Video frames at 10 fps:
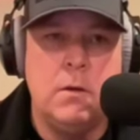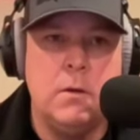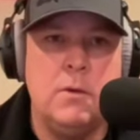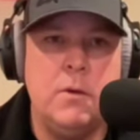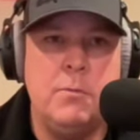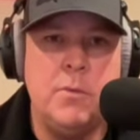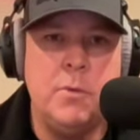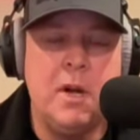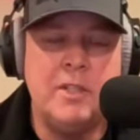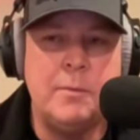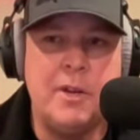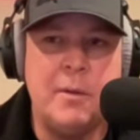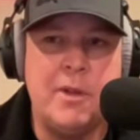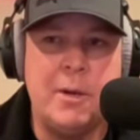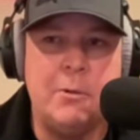you, you brought yeah. something up
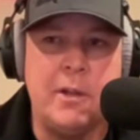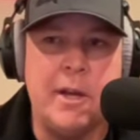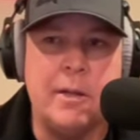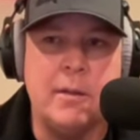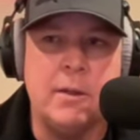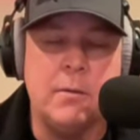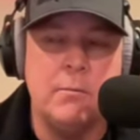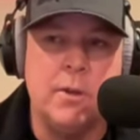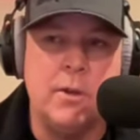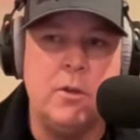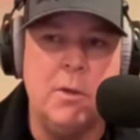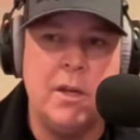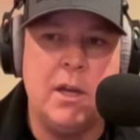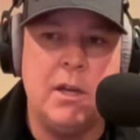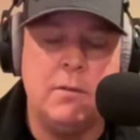that I really like: the, the
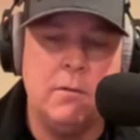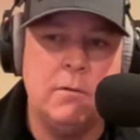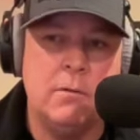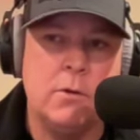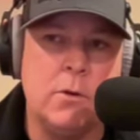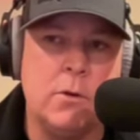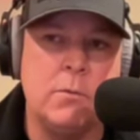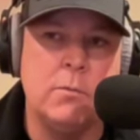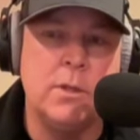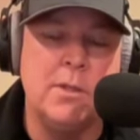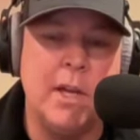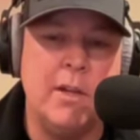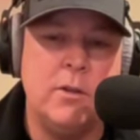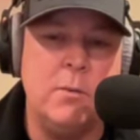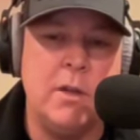communicate or
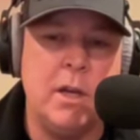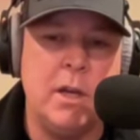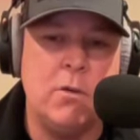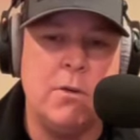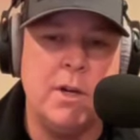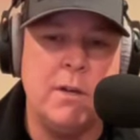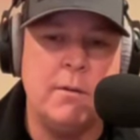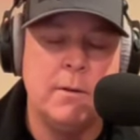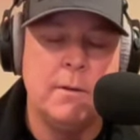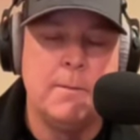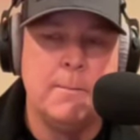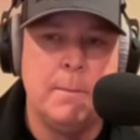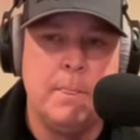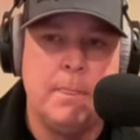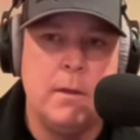contain, communicate, coordinate.
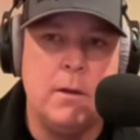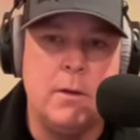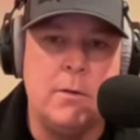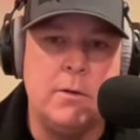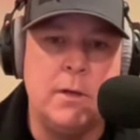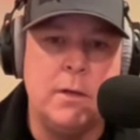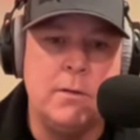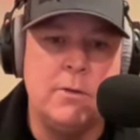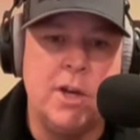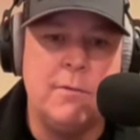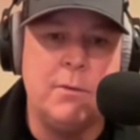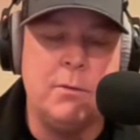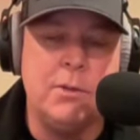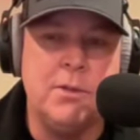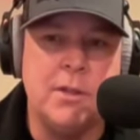You know, and, and Jeff, with
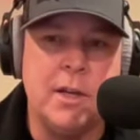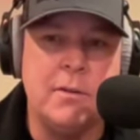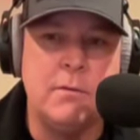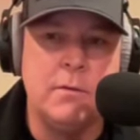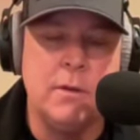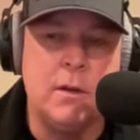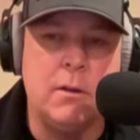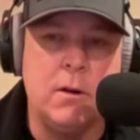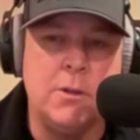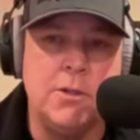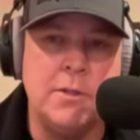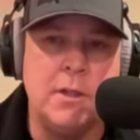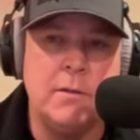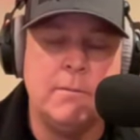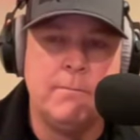what you said in a large incident,